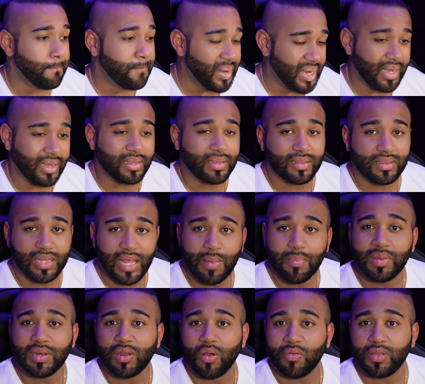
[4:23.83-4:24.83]
But
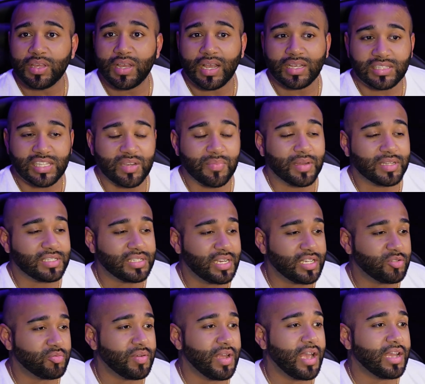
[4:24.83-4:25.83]
let me know what you guys think about
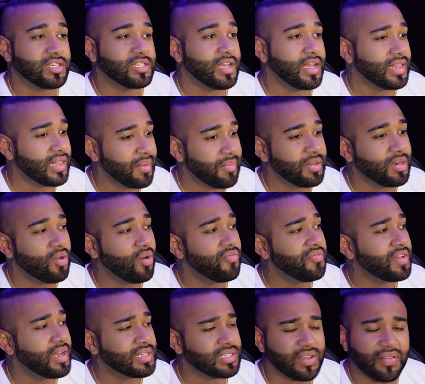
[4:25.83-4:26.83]
today's reaction. And let me know
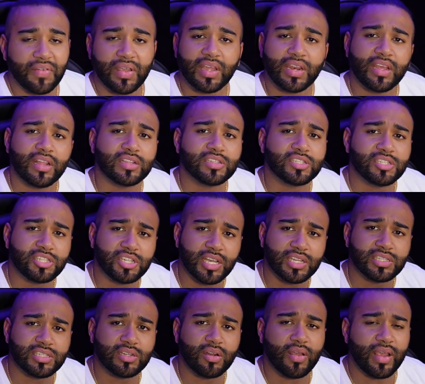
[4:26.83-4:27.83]
if you guys have any other
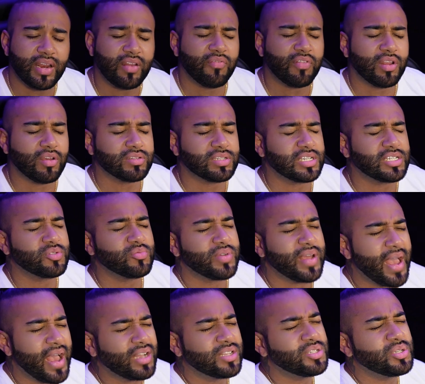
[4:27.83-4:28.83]
suggestions on any videos I should
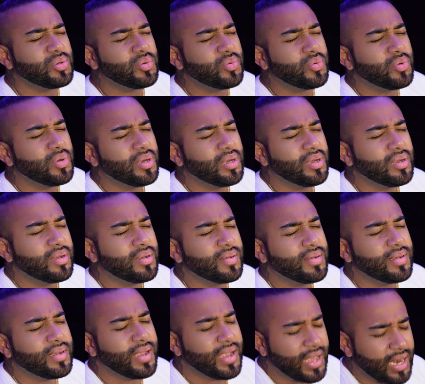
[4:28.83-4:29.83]
react to.
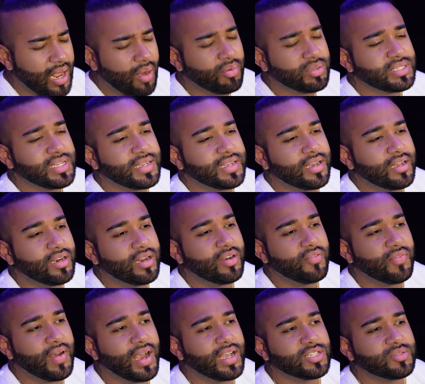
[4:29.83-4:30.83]
And I will take it under
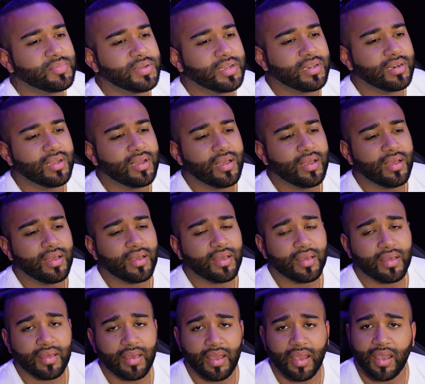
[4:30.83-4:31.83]
advisement.
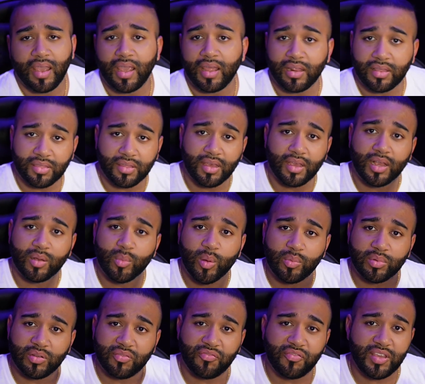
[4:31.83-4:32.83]
Anything. I'm
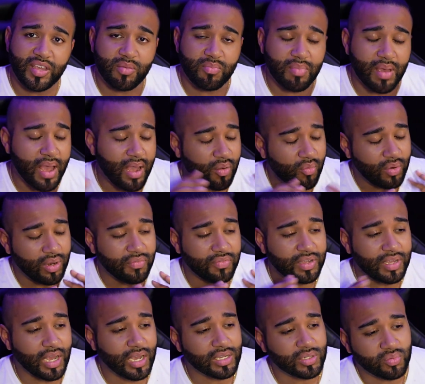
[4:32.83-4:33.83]
open to feedback. Whatever
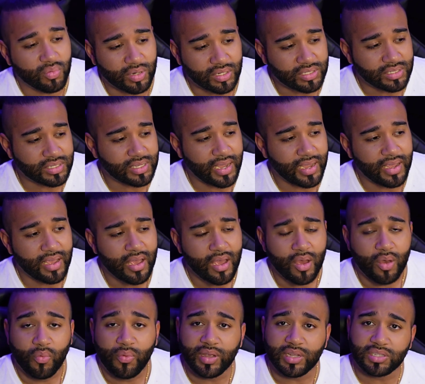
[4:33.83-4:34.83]
you guys want to say.
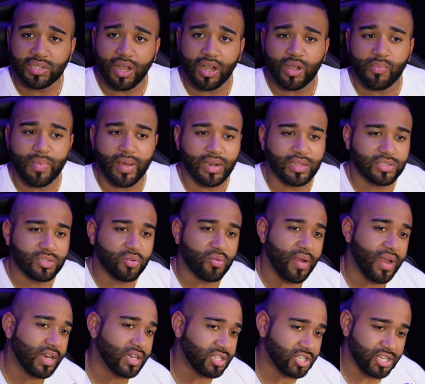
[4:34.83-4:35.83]
We can talk about it. Let's
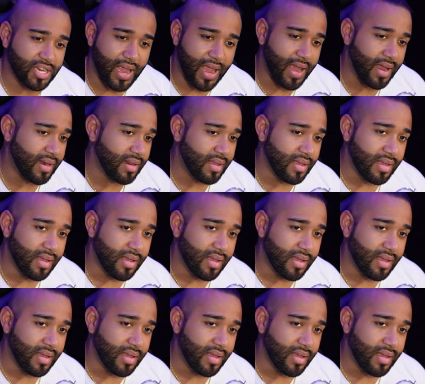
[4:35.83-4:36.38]
create a chat.